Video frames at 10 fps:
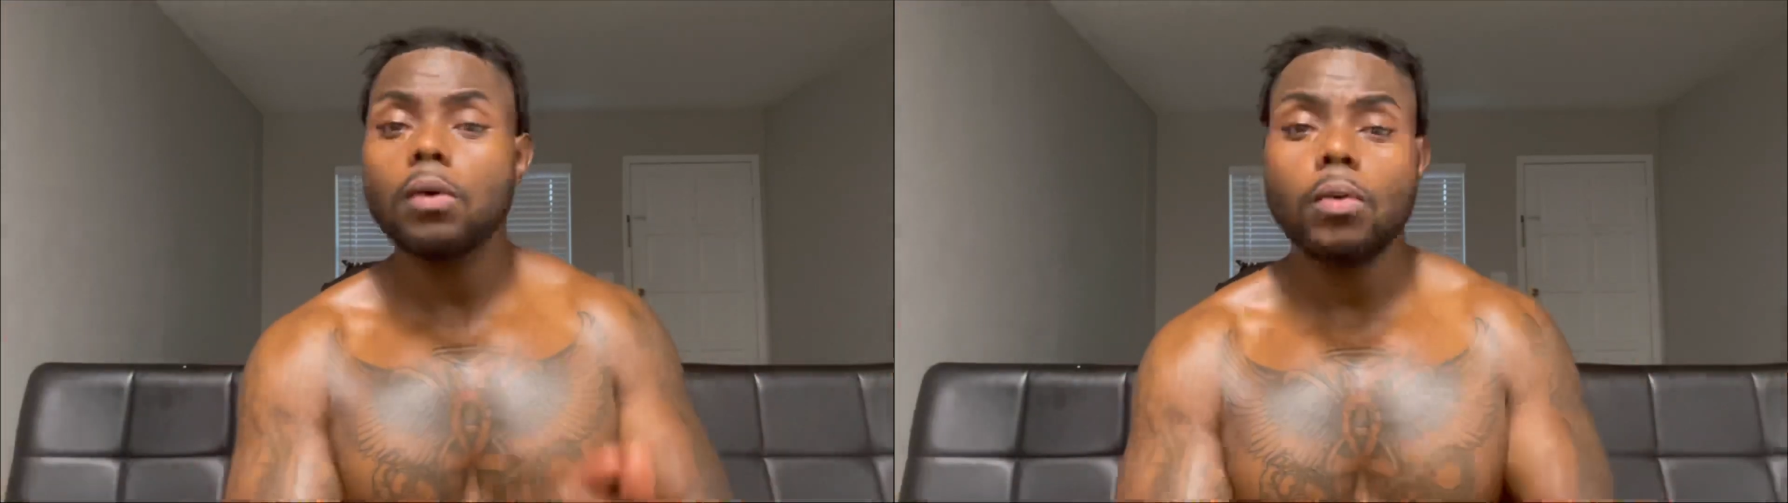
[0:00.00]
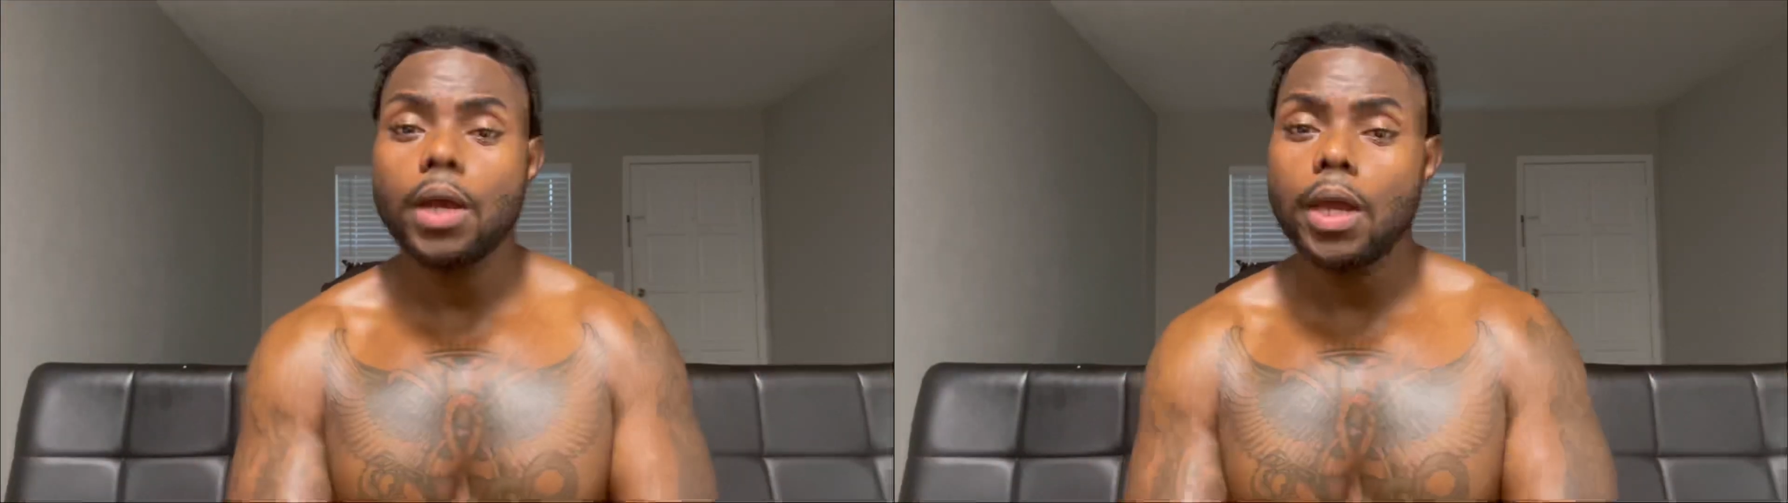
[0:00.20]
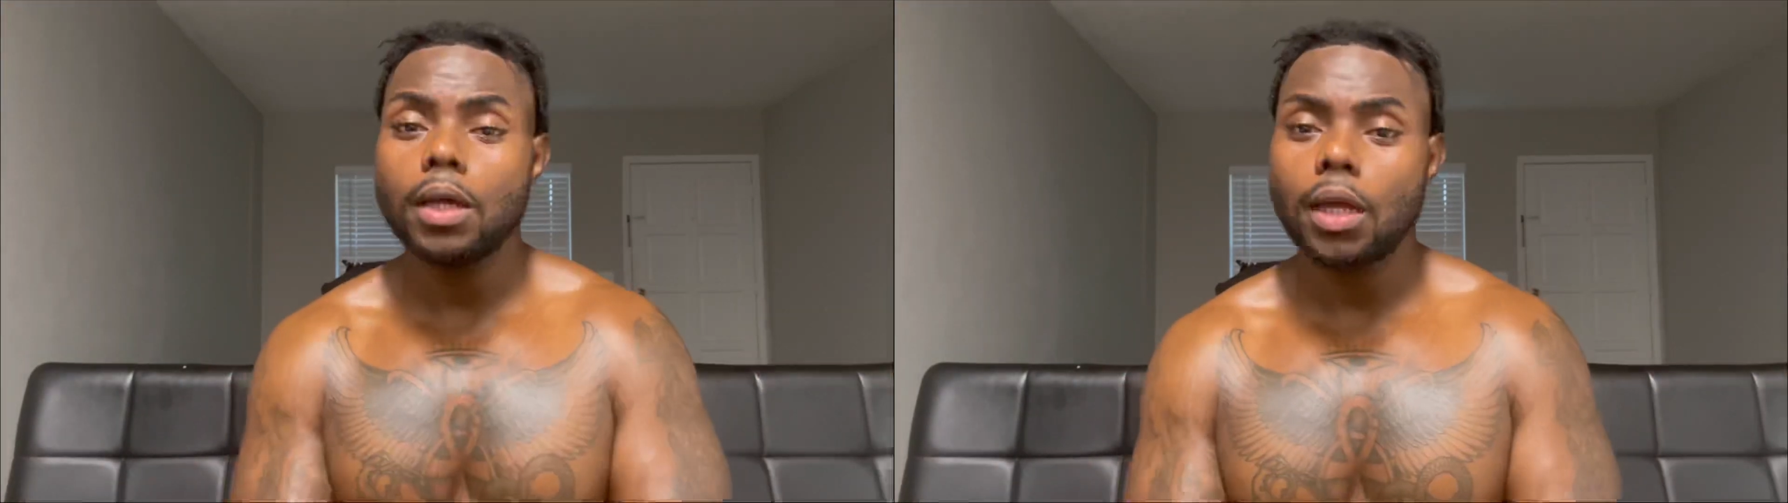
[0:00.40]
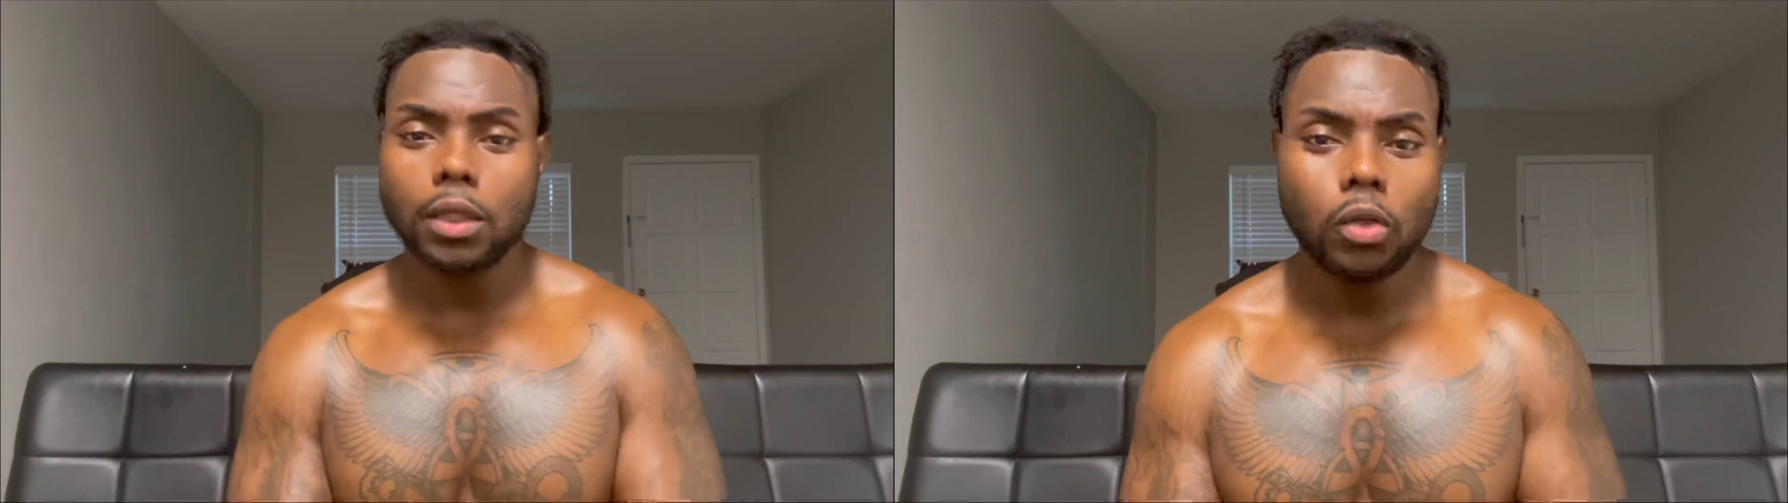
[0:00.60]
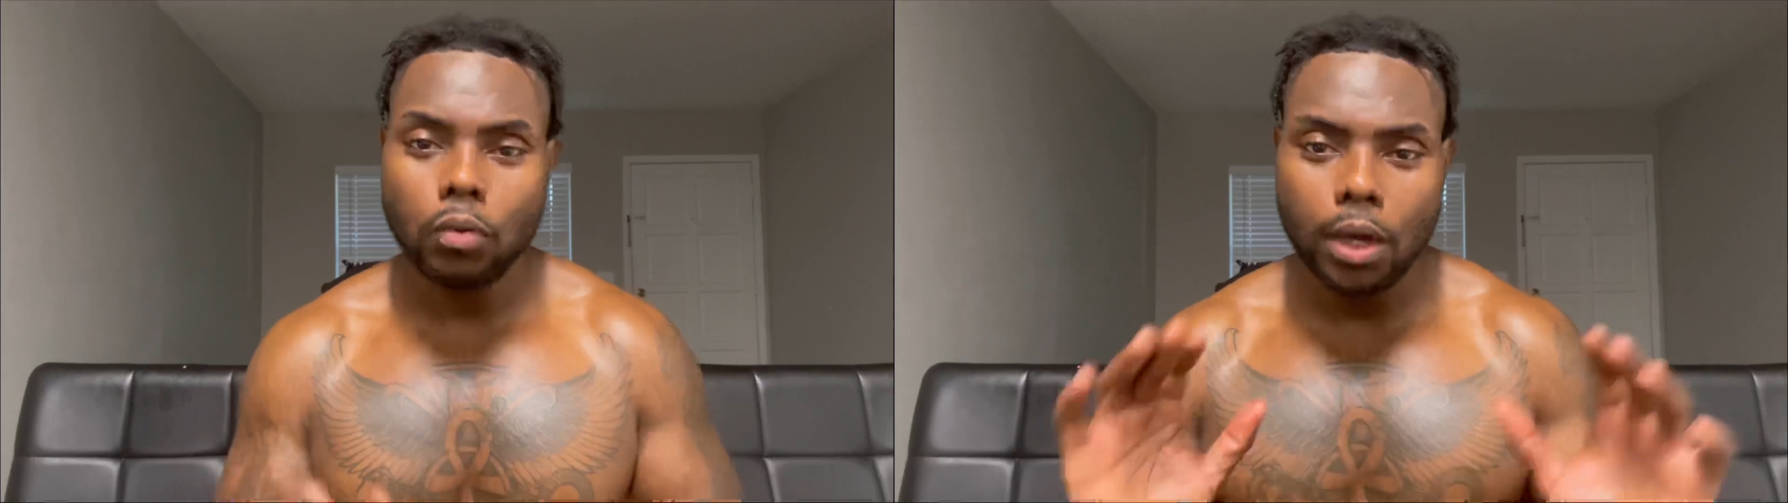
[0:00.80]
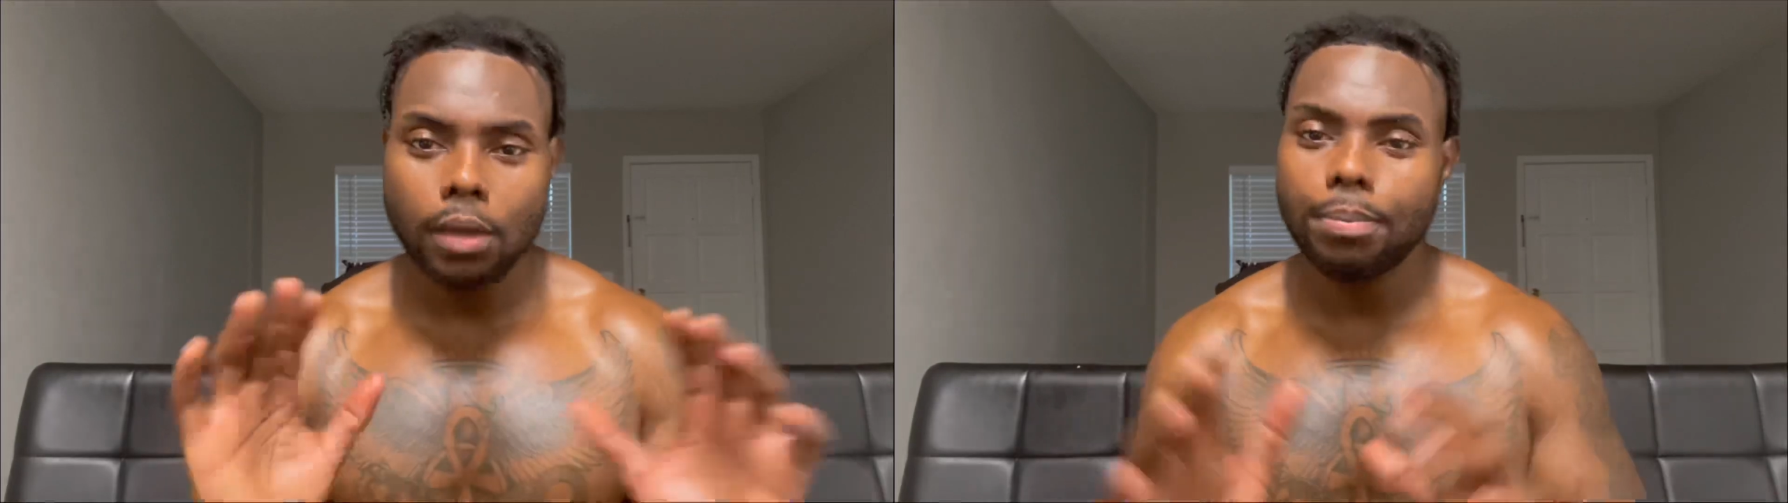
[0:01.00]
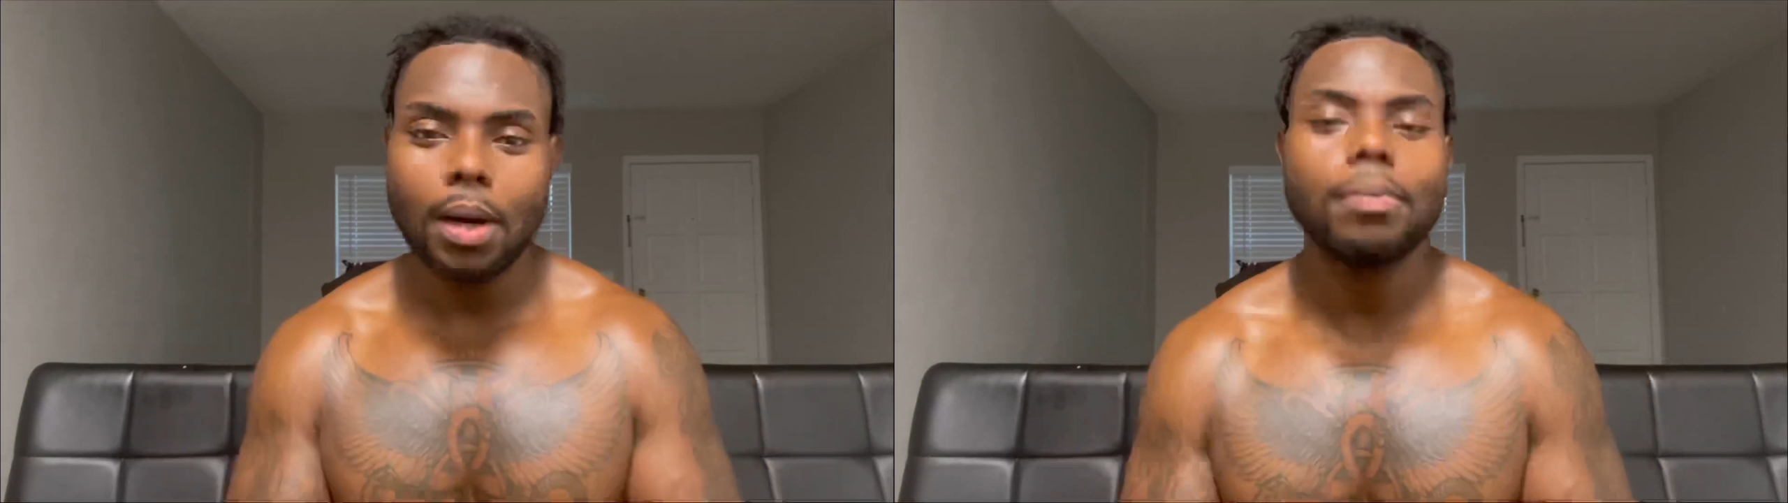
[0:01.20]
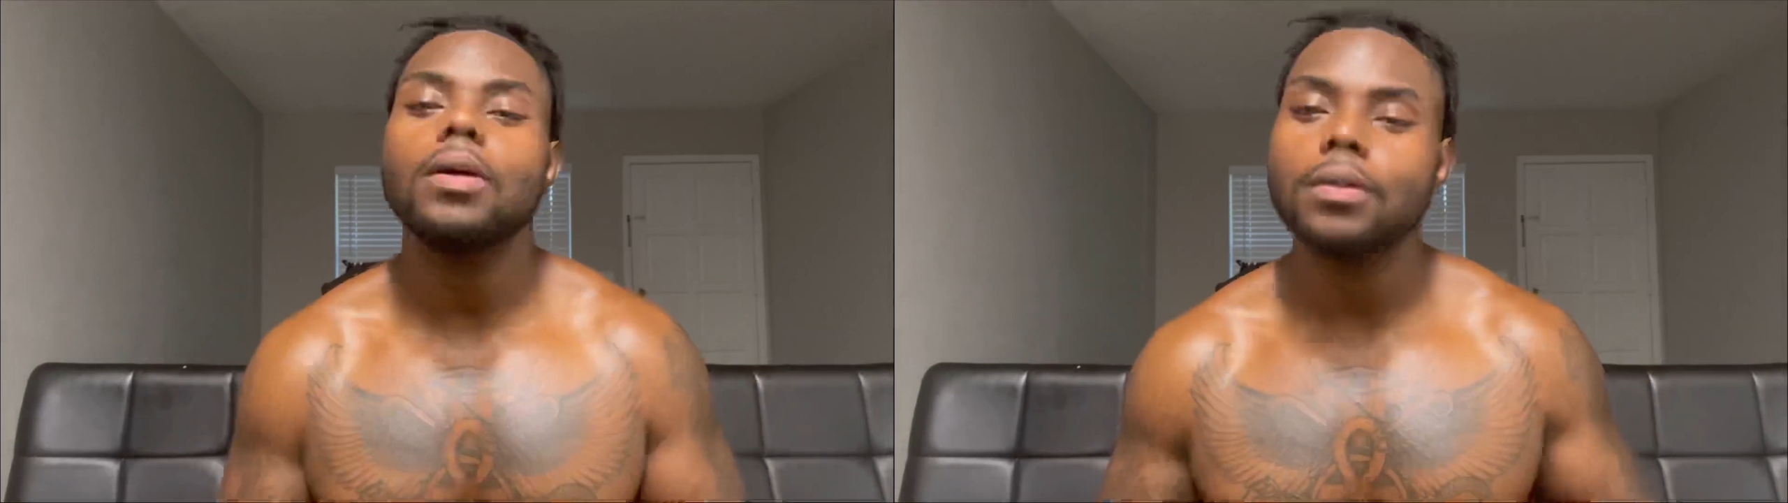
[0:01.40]
away like you ain't,
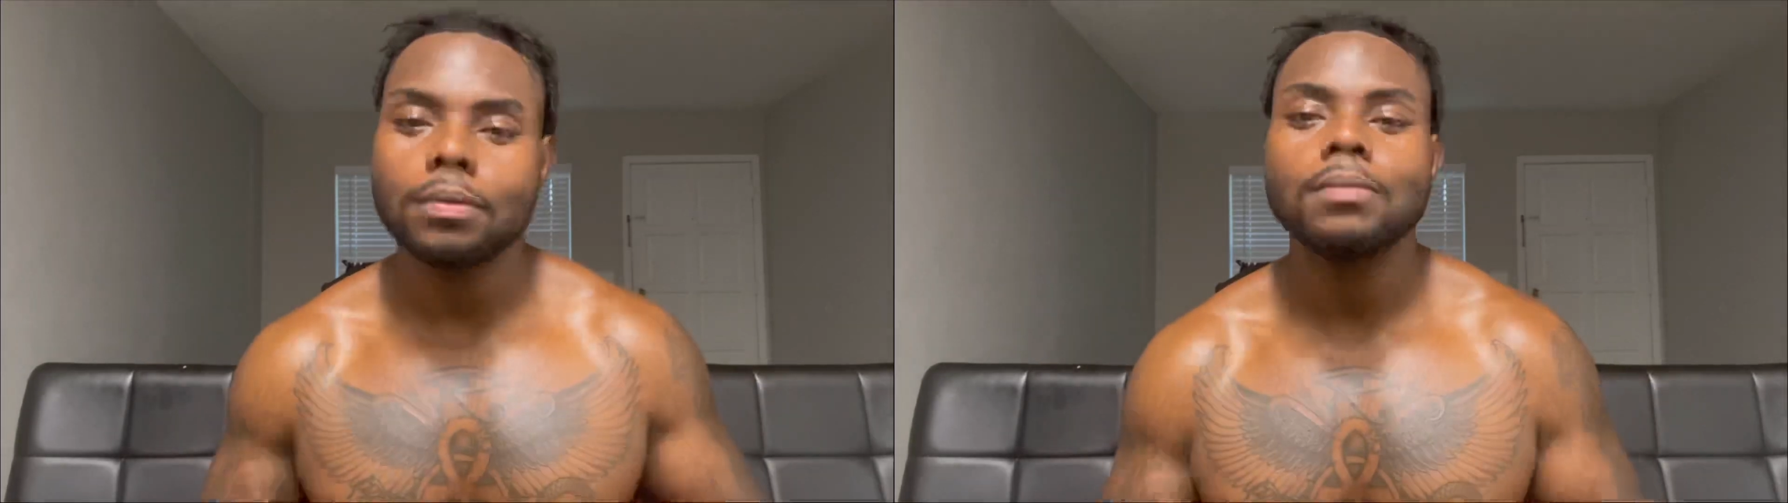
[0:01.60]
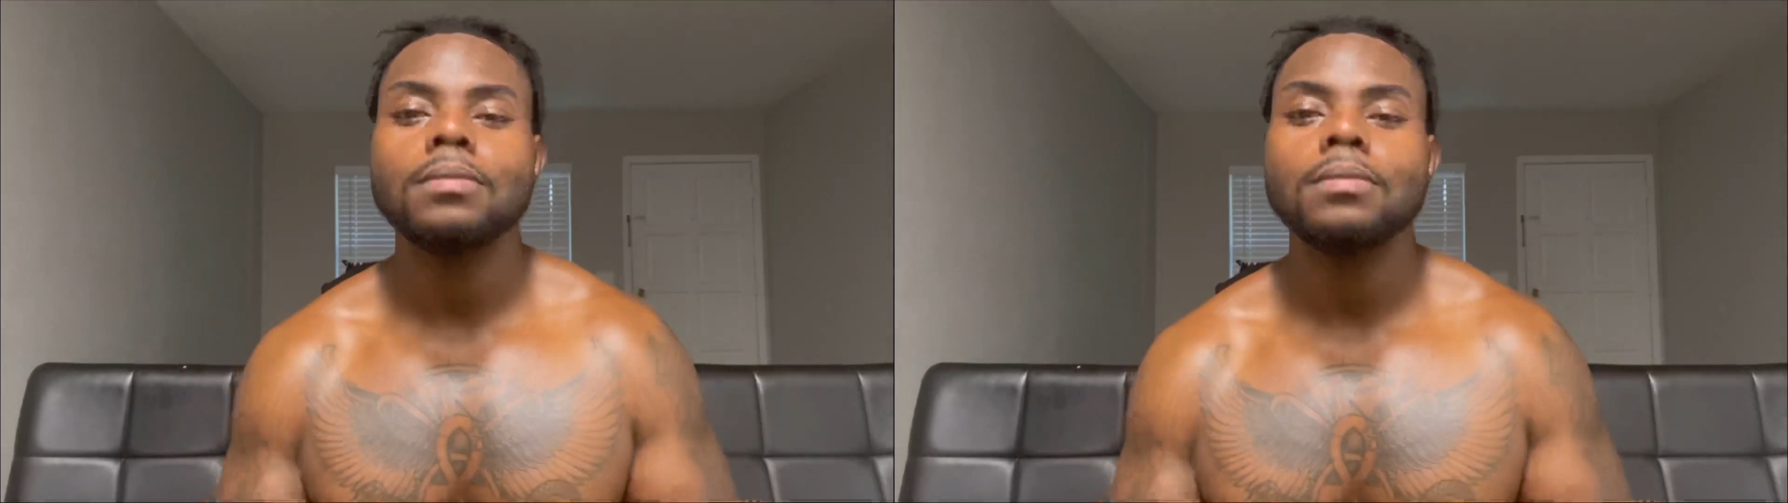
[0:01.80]
bro